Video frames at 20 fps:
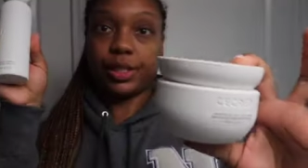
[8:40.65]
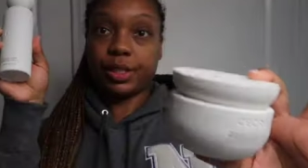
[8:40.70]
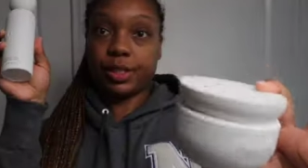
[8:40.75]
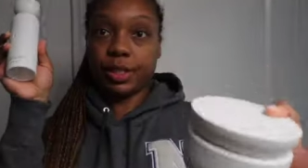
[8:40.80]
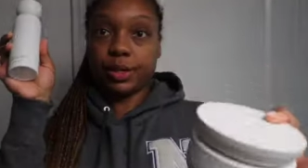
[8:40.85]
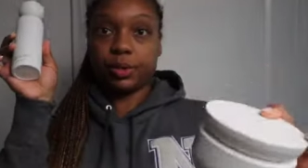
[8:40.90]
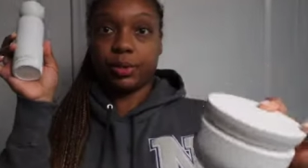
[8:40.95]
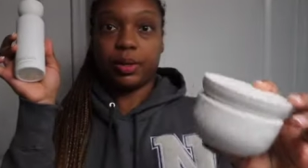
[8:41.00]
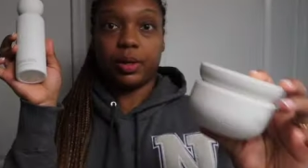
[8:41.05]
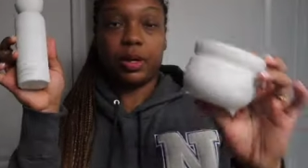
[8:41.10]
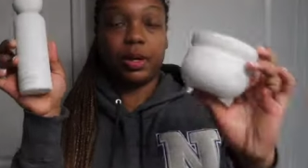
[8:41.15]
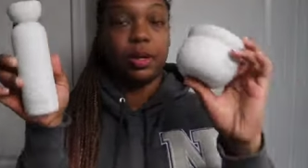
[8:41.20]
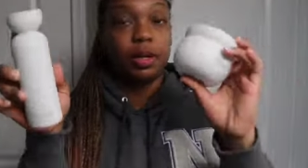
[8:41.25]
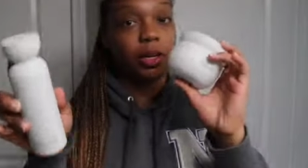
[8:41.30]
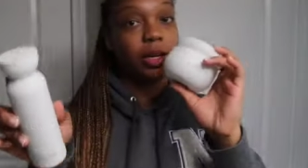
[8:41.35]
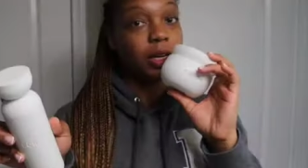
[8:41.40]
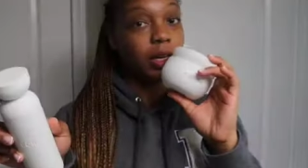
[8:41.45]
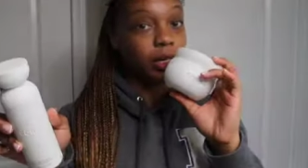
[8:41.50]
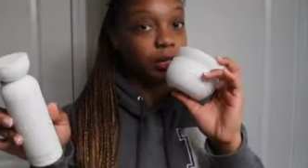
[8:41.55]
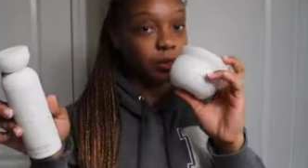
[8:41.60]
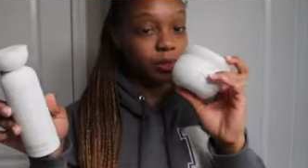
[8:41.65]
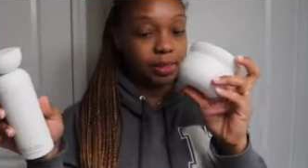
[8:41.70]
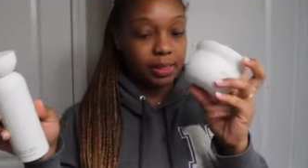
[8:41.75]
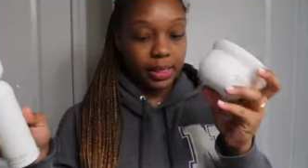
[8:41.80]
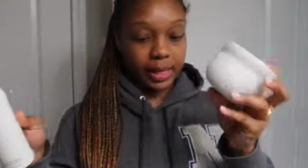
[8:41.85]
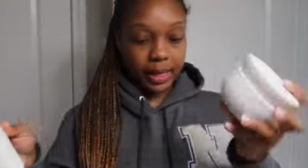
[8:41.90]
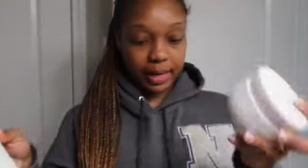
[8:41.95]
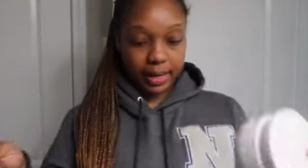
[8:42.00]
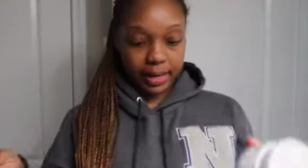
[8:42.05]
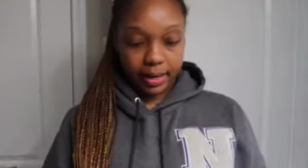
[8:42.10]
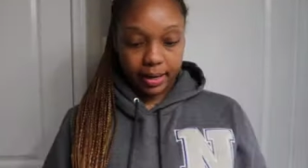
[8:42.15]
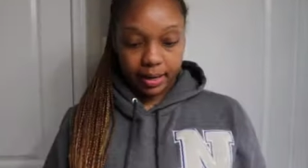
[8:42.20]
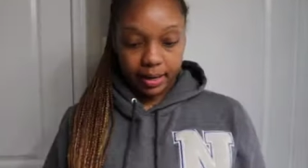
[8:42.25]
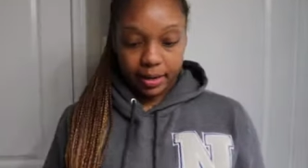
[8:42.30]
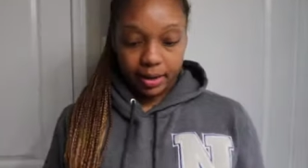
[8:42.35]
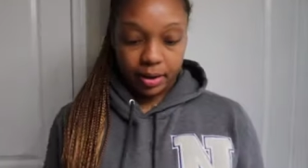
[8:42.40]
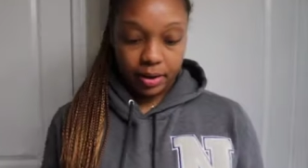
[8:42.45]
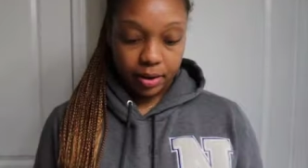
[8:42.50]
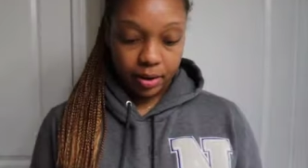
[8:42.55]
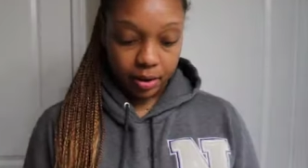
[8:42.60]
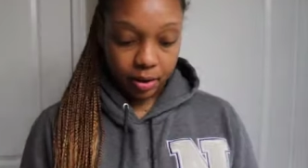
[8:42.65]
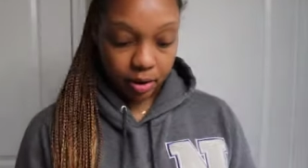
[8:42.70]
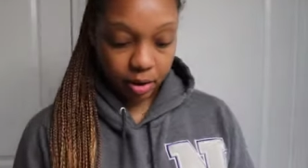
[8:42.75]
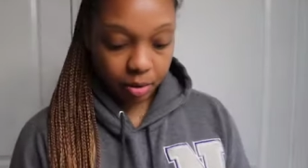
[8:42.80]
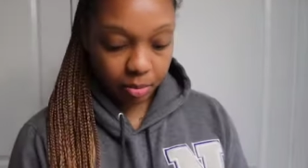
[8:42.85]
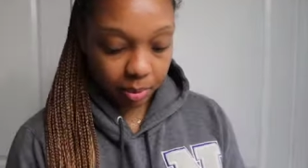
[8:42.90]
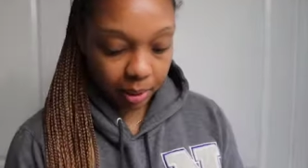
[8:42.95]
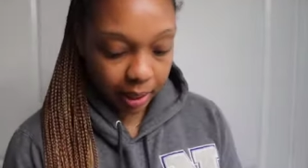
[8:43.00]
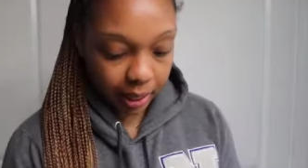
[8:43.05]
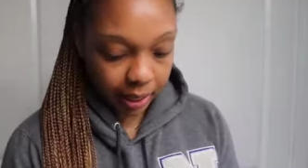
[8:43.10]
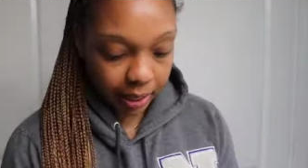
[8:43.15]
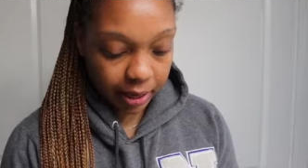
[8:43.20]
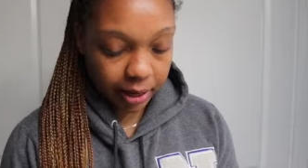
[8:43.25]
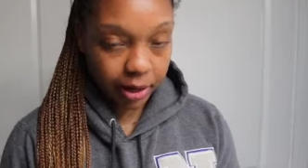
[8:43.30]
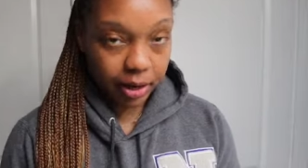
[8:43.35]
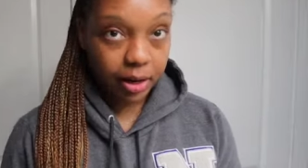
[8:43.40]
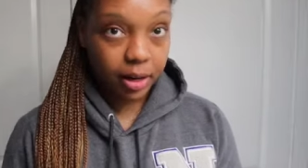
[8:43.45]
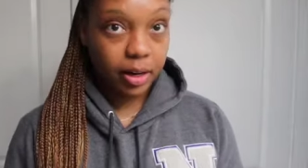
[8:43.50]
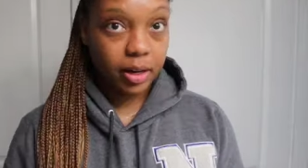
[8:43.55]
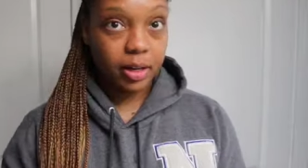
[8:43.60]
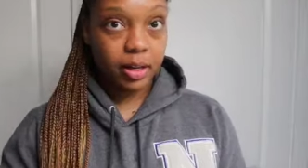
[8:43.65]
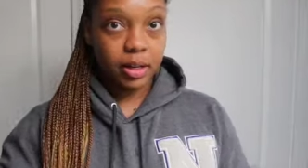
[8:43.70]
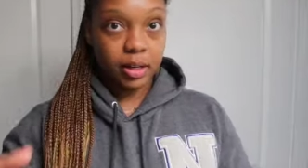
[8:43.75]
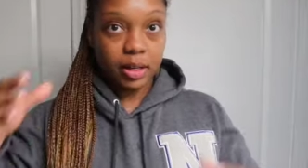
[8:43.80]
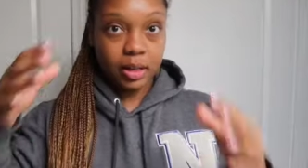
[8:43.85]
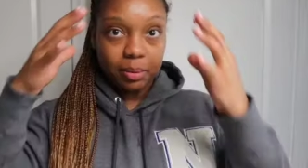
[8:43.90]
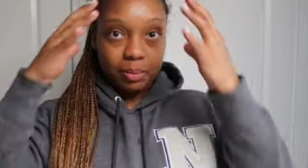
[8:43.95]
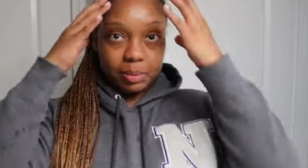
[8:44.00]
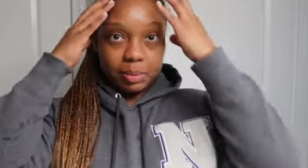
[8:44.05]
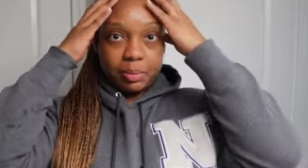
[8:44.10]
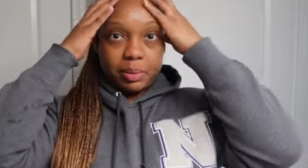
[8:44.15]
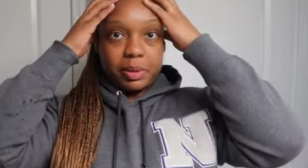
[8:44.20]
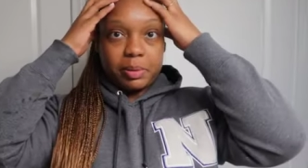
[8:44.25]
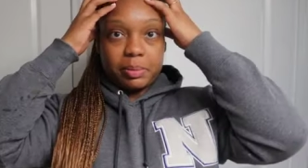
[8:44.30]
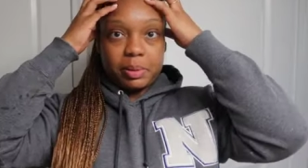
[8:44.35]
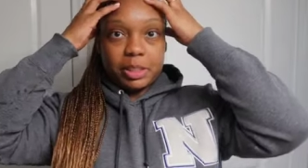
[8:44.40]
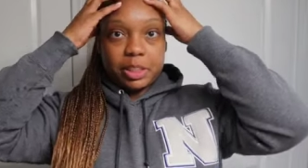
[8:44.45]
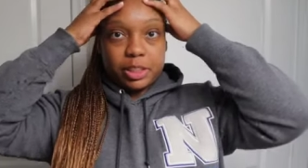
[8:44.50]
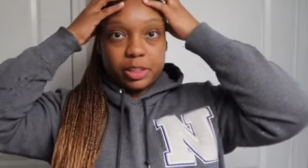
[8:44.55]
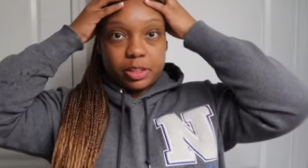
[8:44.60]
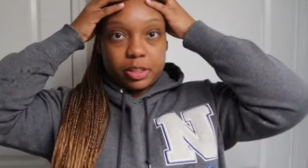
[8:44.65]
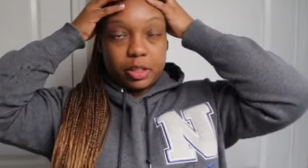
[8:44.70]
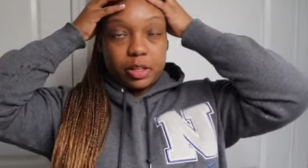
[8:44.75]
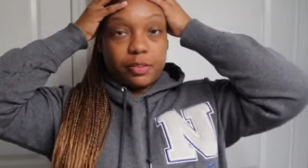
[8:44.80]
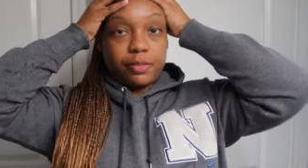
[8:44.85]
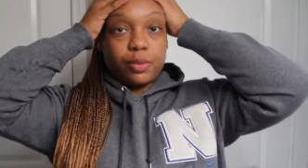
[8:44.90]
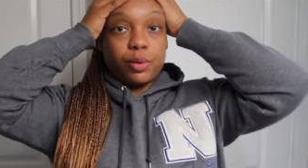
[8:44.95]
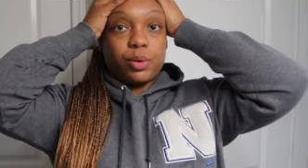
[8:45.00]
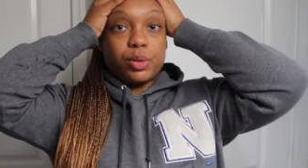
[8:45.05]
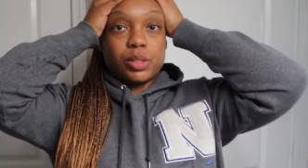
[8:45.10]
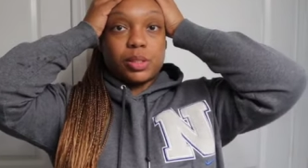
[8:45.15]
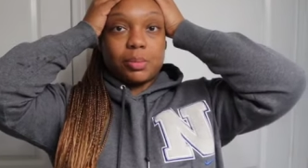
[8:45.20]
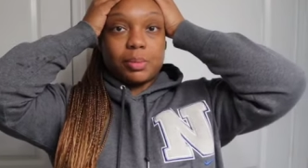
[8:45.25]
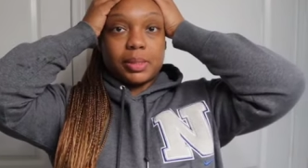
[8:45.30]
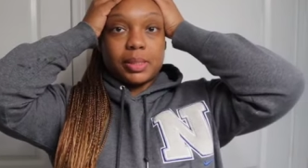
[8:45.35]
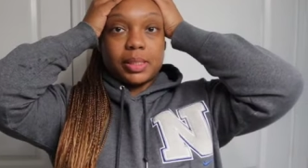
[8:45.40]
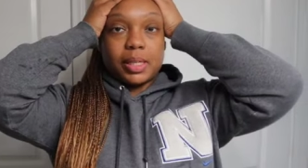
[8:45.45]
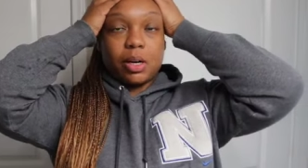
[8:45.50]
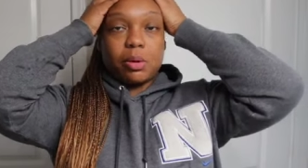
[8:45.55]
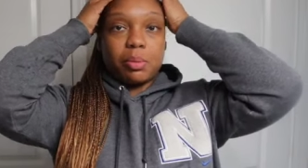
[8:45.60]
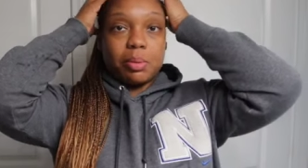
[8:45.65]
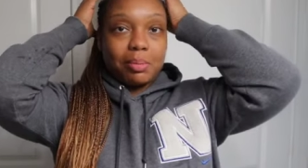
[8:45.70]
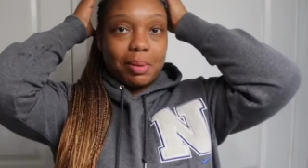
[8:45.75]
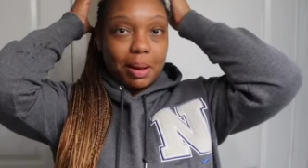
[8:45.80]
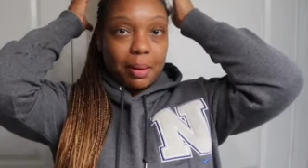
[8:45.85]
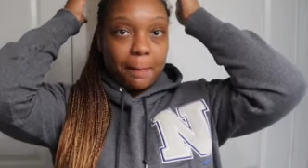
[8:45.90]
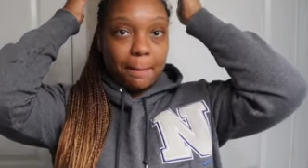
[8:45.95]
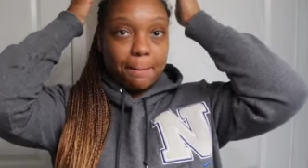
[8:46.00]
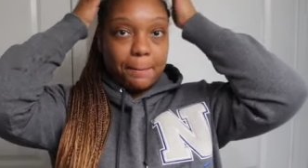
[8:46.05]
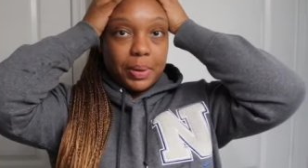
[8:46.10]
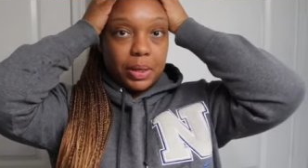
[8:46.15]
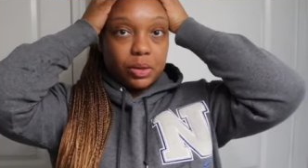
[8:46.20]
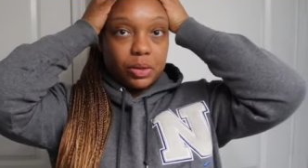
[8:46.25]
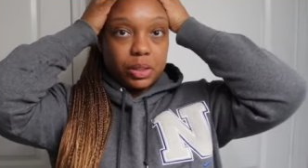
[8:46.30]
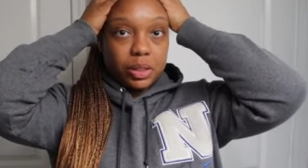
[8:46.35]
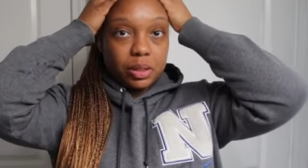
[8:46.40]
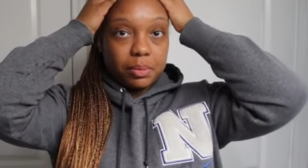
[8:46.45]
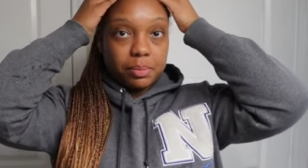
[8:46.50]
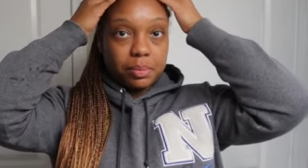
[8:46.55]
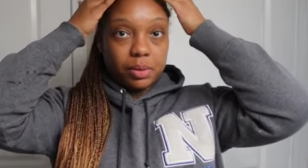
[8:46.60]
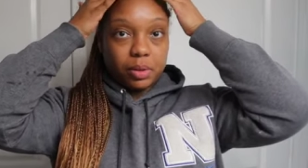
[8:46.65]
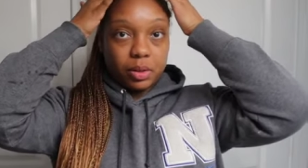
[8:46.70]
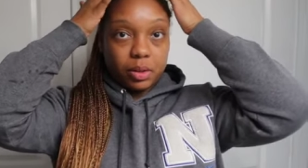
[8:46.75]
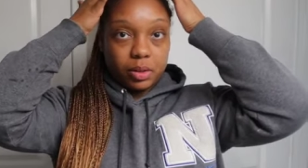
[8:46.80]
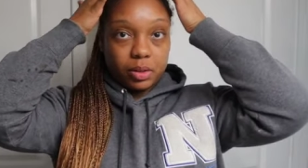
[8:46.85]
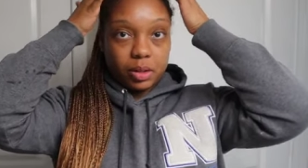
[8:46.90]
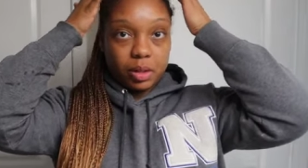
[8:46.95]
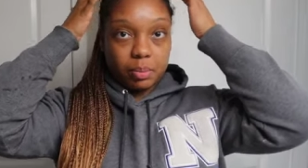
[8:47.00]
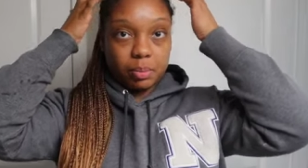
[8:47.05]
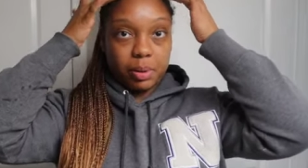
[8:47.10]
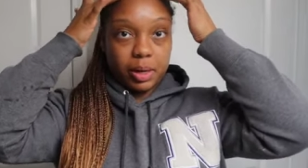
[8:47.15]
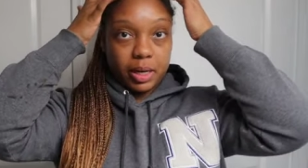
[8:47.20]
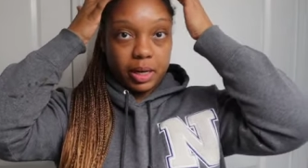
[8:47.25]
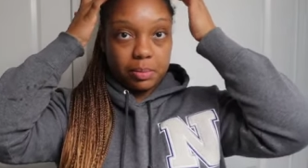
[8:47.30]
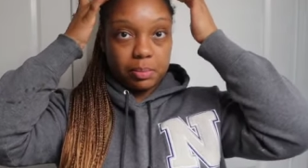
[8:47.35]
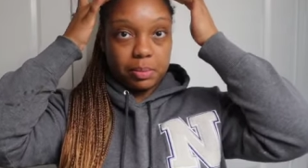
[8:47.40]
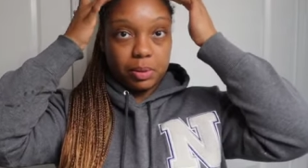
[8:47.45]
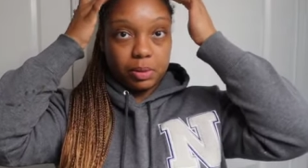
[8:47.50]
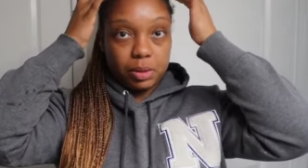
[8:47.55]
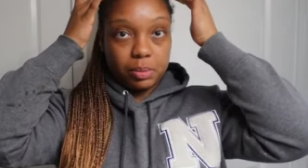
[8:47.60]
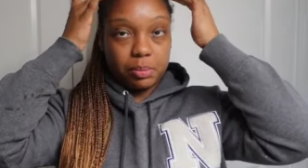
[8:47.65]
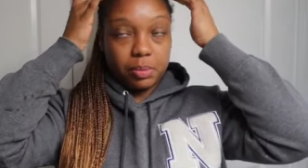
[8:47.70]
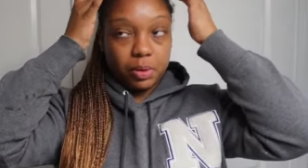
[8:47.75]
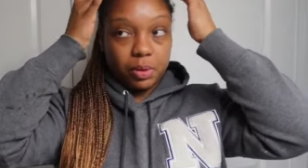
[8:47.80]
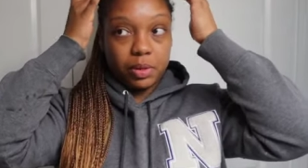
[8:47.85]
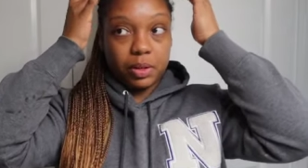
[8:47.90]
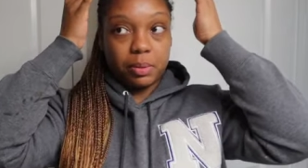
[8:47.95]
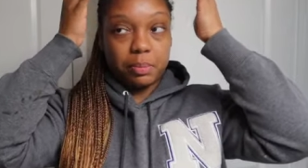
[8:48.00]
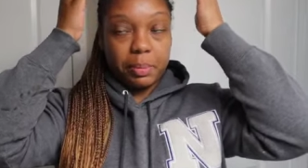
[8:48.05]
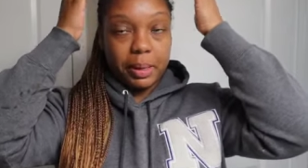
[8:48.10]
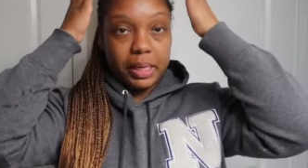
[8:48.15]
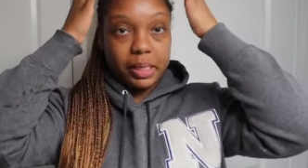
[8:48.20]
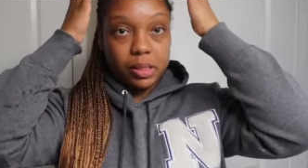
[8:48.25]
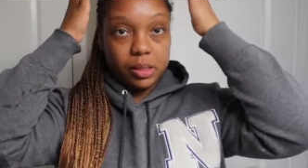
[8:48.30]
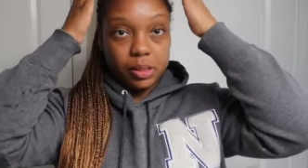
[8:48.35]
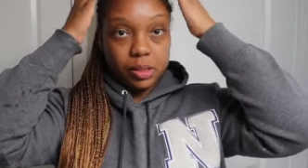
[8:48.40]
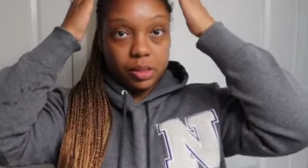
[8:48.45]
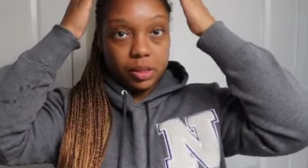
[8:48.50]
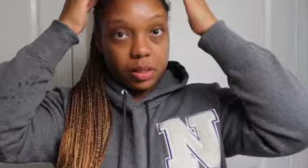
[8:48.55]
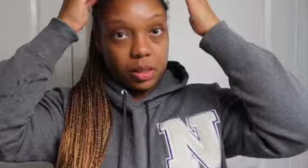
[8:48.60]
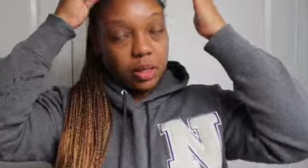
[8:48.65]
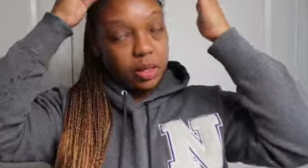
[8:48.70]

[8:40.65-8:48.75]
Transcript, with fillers: So gonna use that on uh, my hair. I'm pretty much just gonna focus on my scalp, my buildup, on the product buildup on the base.